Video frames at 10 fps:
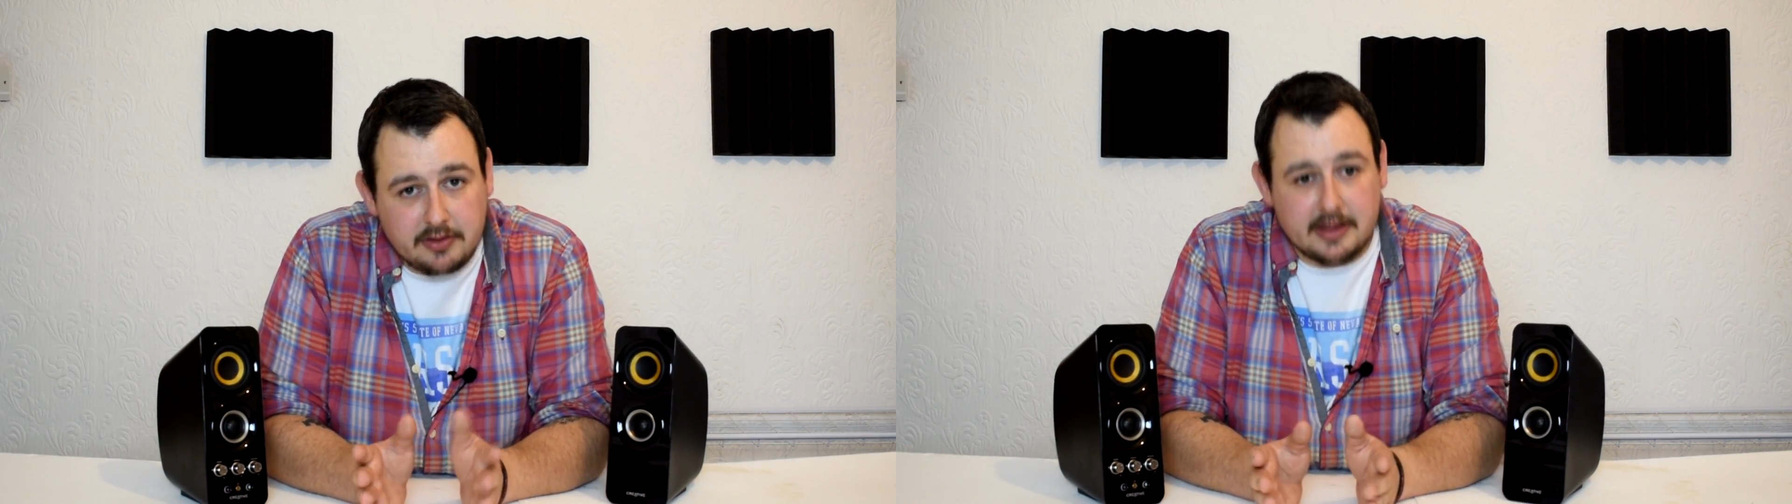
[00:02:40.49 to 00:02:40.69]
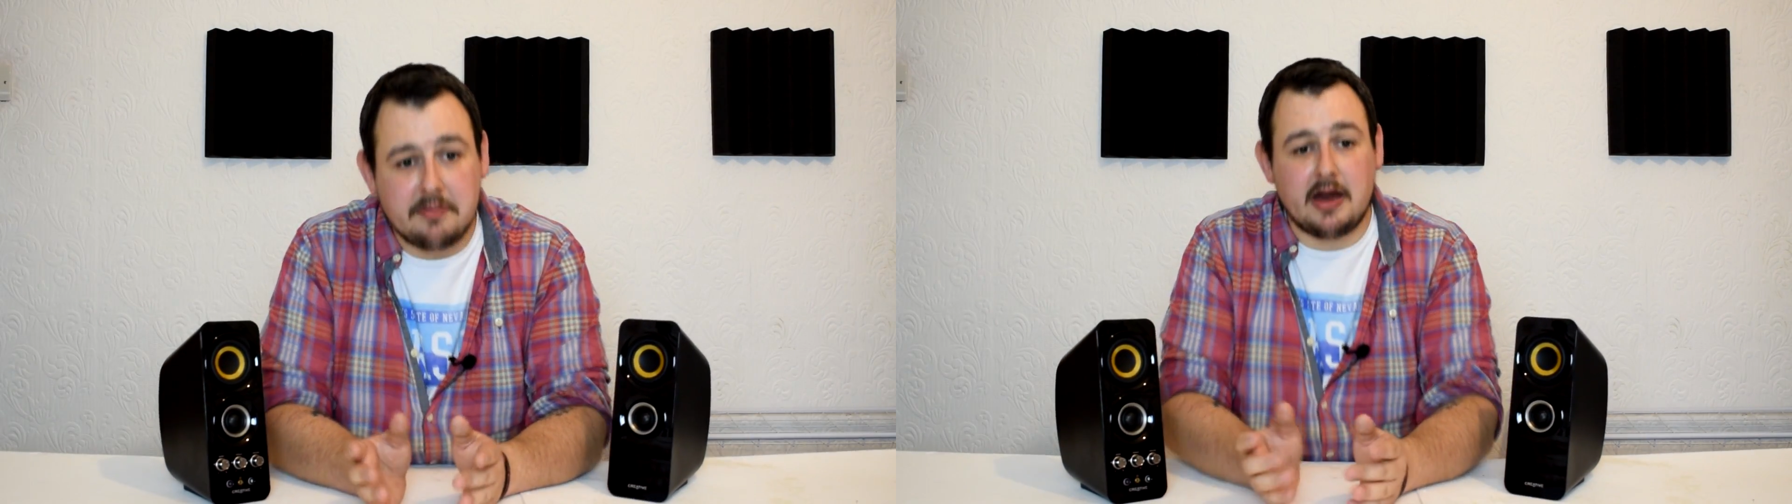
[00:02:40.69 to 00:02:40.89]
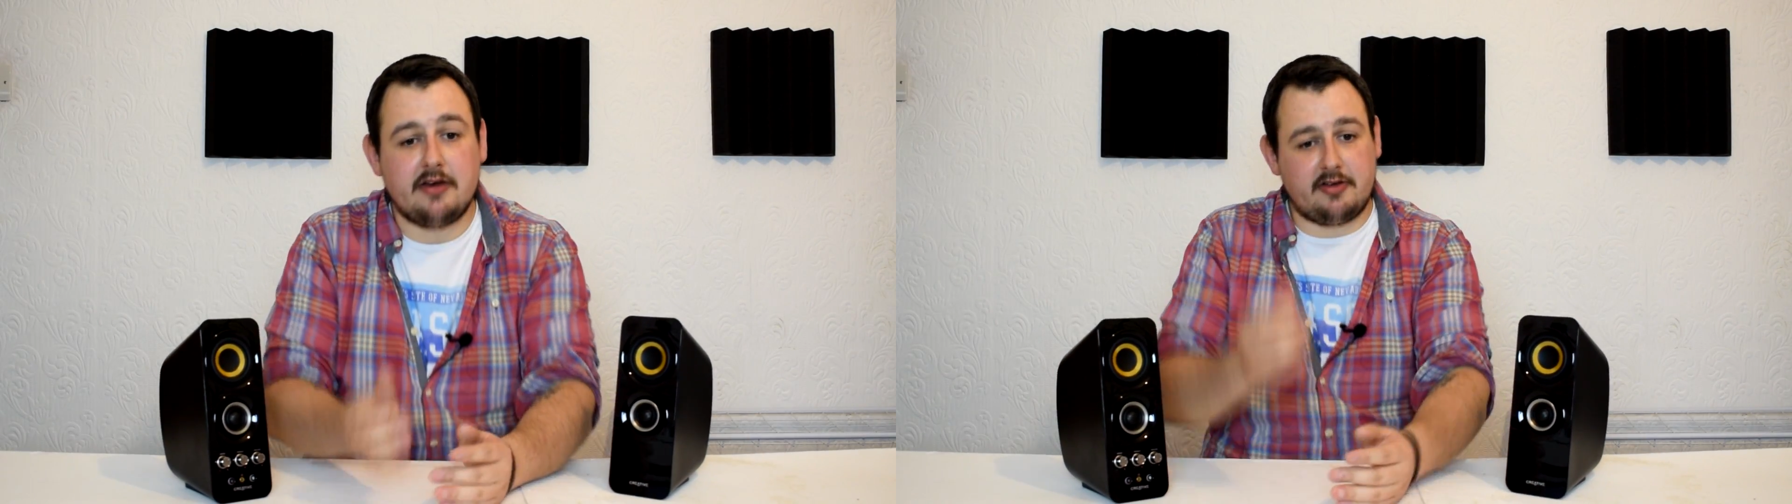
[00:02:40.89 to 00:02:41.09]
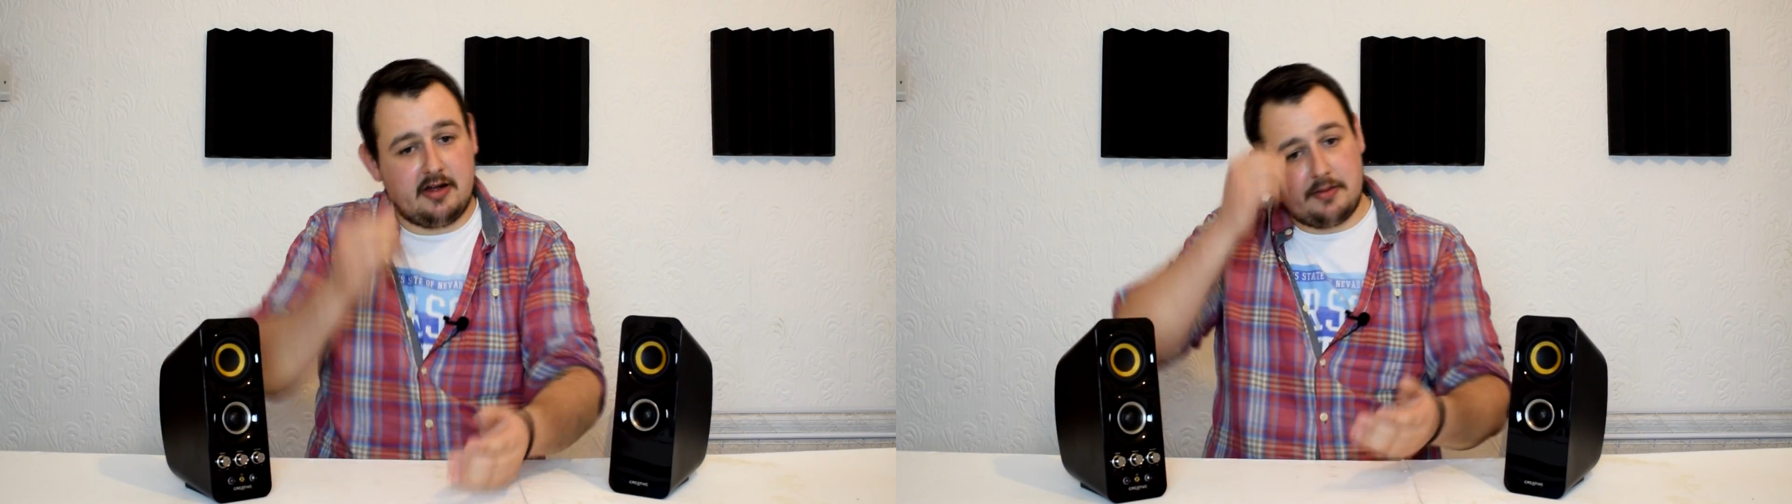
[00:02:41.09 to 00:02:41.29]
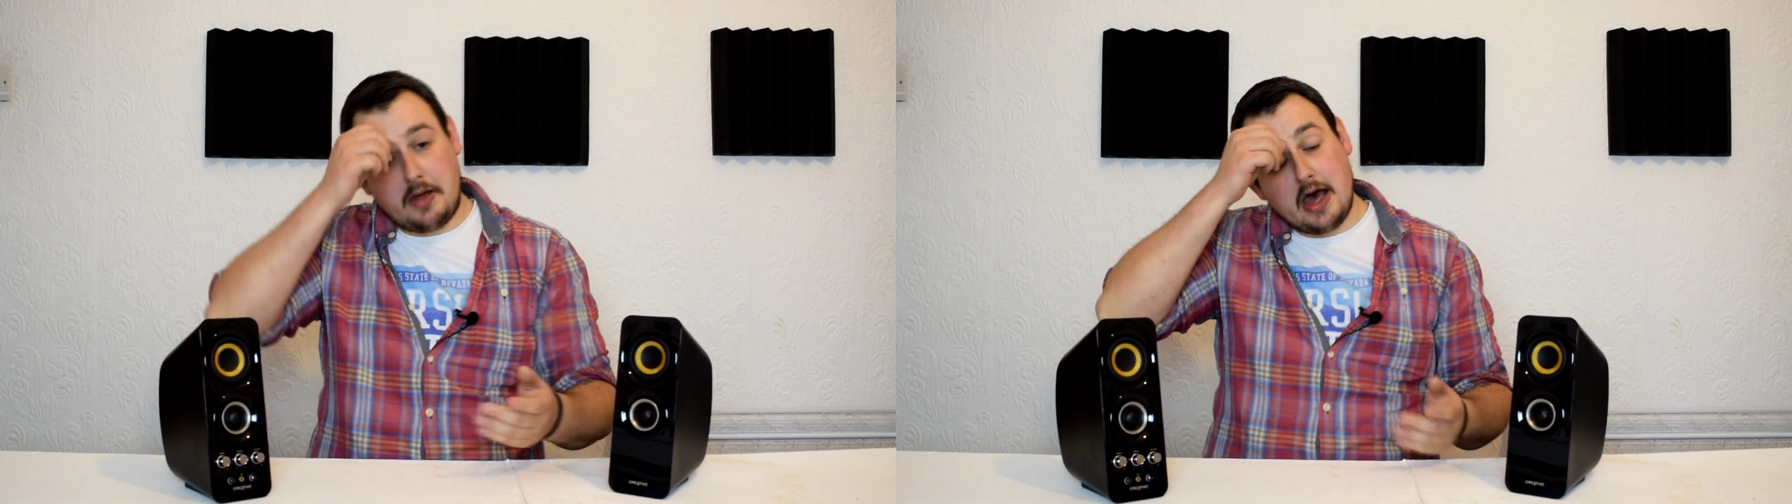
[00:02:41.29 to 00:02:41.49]
They managed
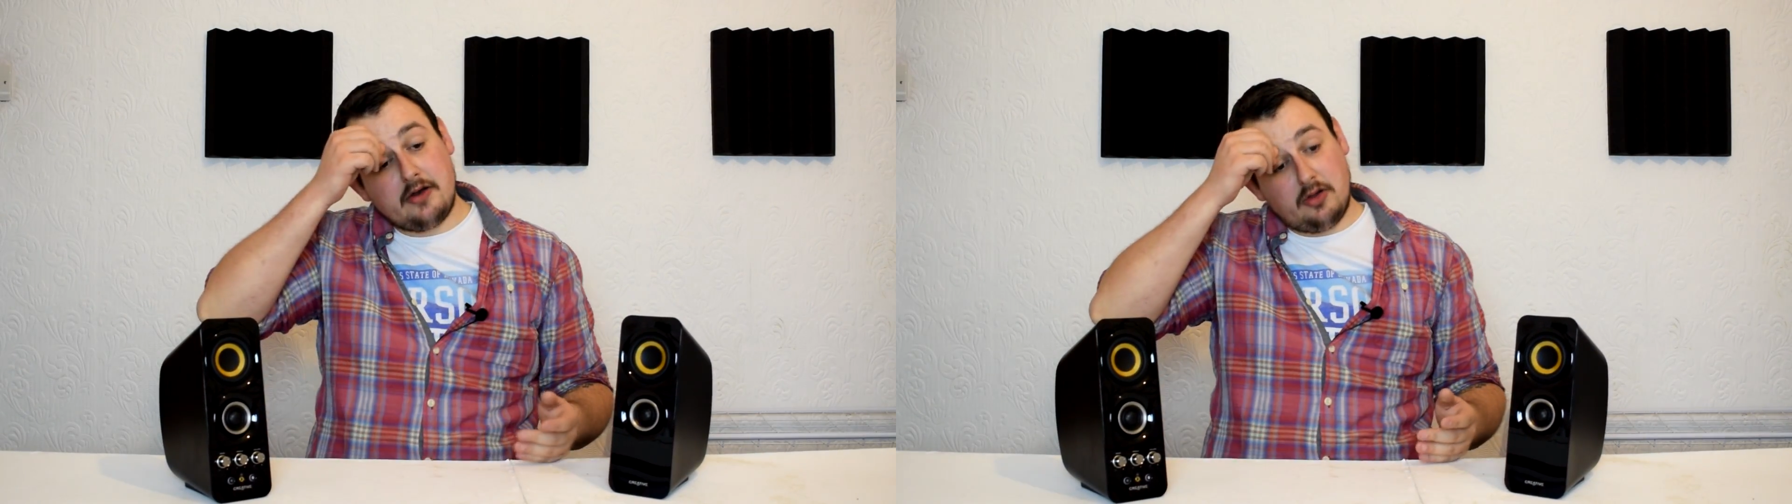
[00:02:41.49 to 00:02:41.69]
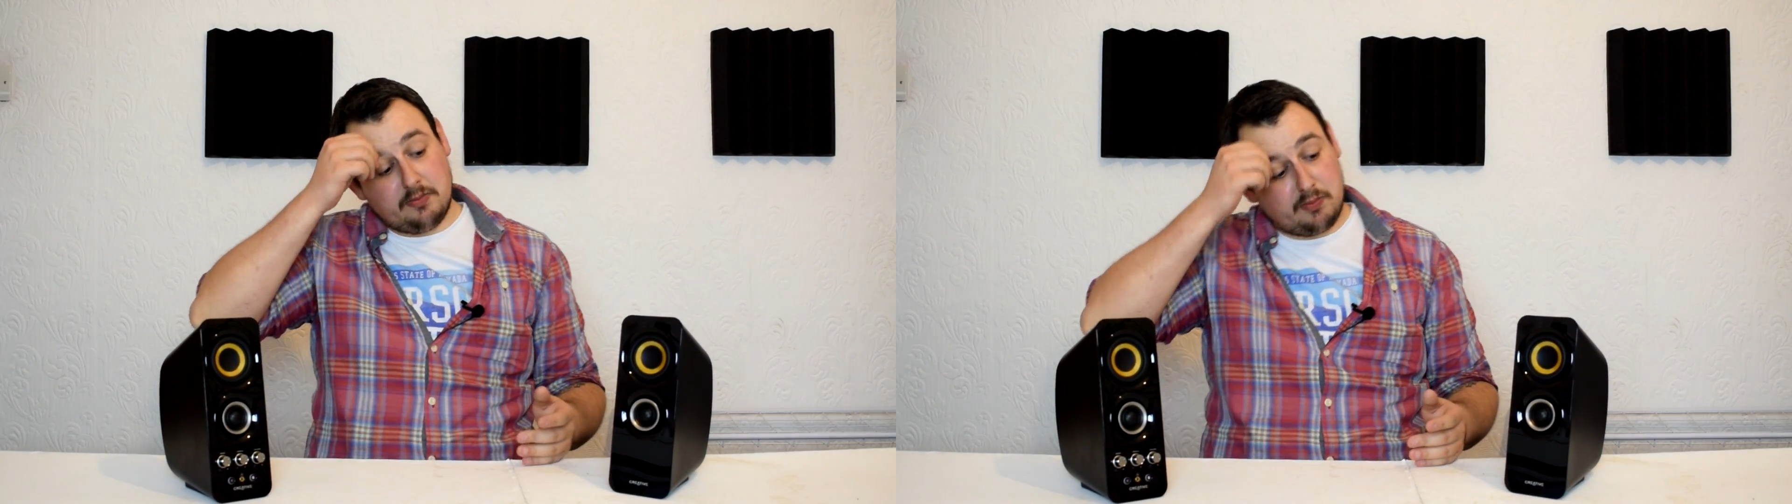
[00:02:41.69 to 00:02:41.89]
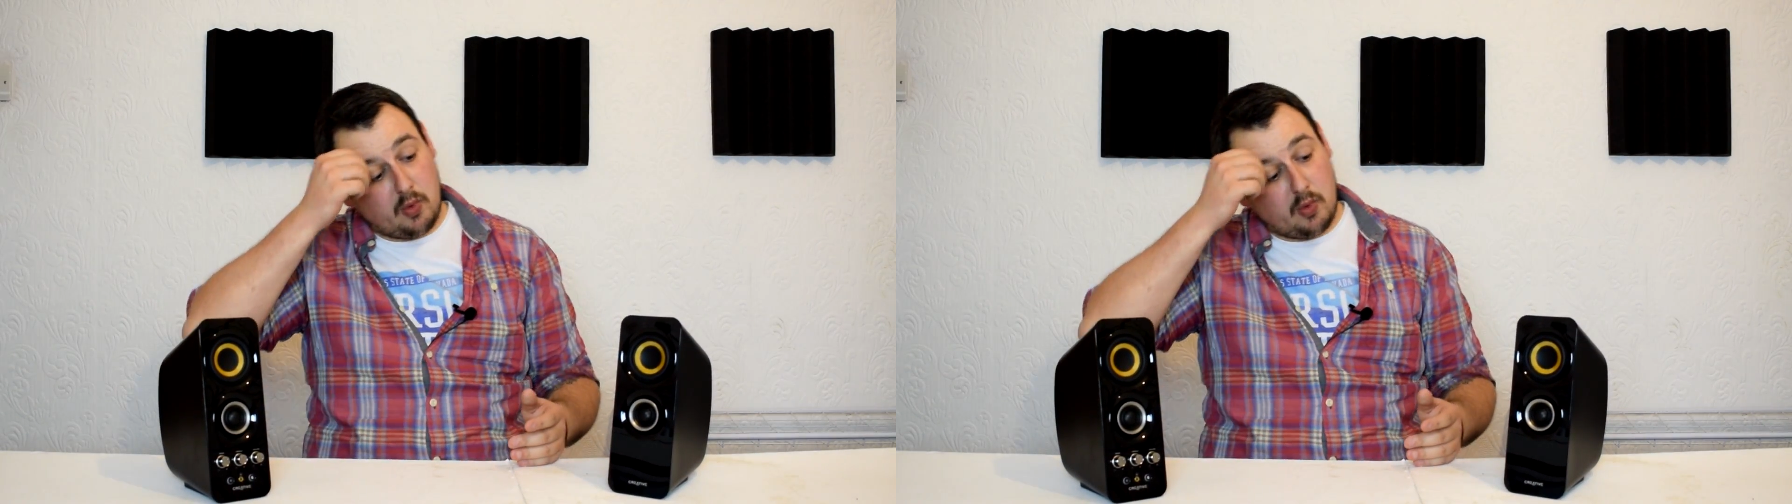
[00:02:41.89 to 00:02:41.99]
to handle